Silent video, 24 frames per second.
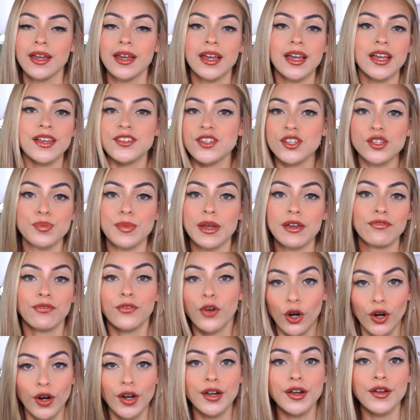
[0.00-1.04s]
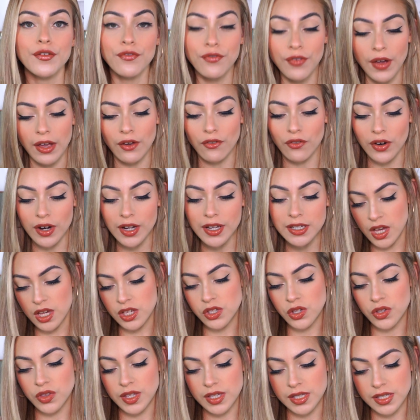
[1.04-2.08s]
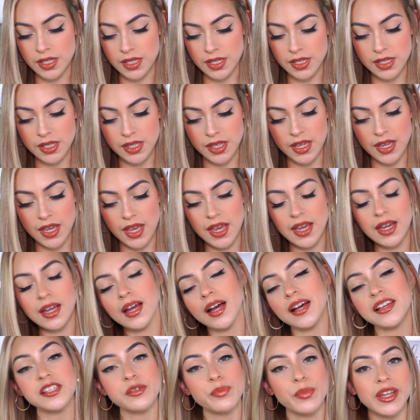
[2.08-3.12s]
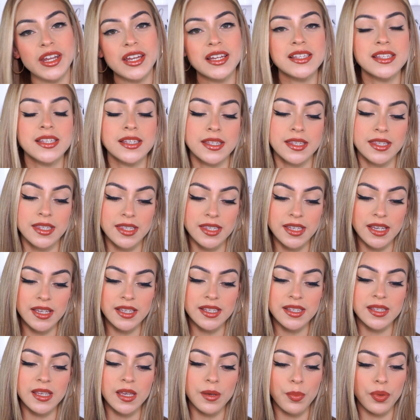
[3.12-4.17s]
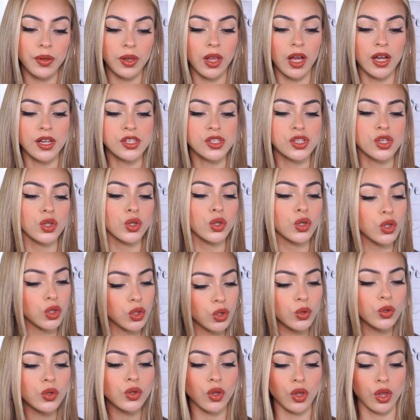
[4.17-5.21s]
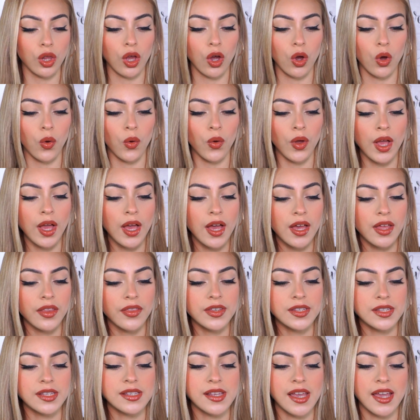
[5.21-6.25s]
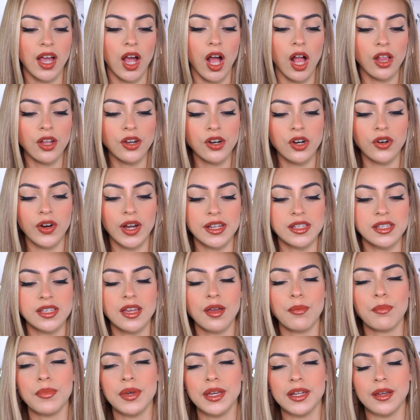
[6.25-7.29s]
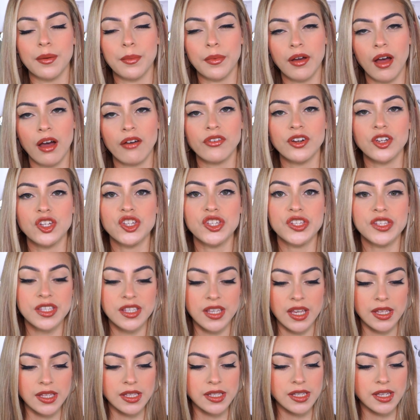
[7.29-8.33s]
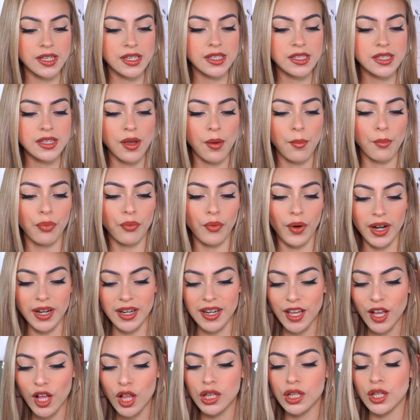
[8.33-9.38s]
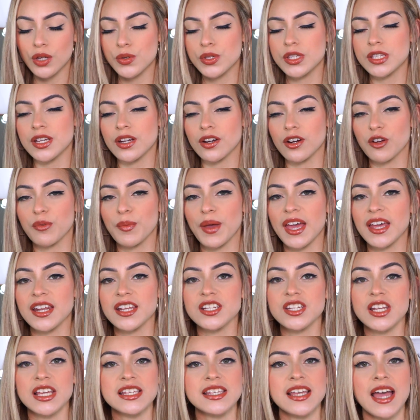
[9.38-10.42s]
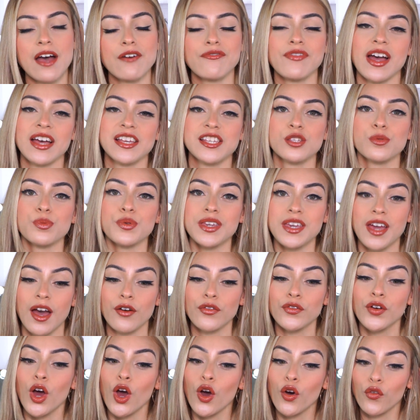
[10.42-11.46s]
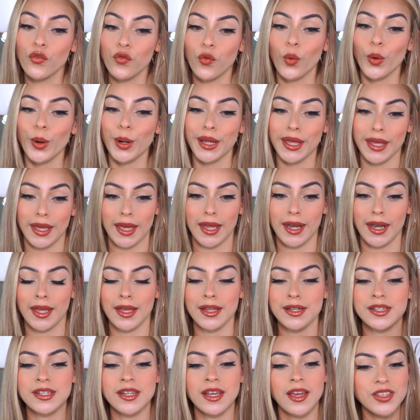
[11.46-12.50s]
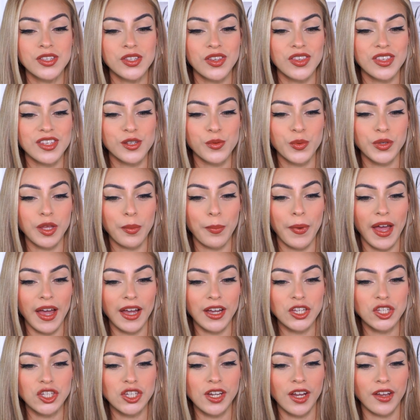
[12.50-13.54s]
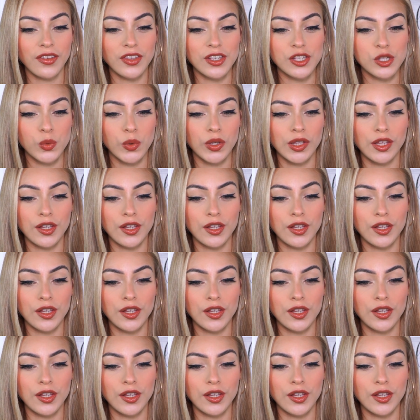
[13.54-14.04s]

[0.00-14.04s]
it's just my current favorite. So this is the IT Cosmetics CC Plus Nude Glow. This is a color correcting medium coverage skin tint brightening glow serum, and it does have SPF 40 in it. So this is what the packaging on this one